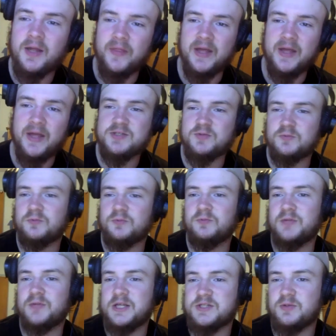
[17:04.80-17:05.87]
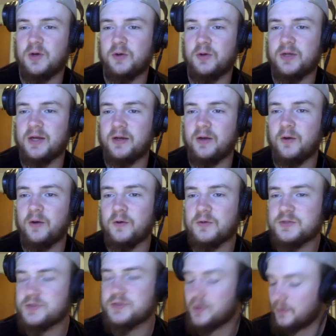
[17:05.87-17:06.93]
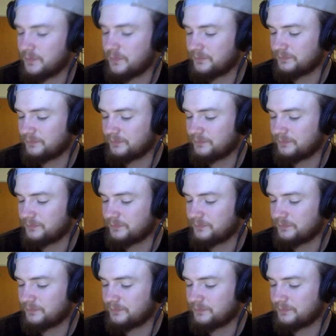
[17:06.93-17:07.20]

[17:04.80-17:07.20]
that's the route you got to go. So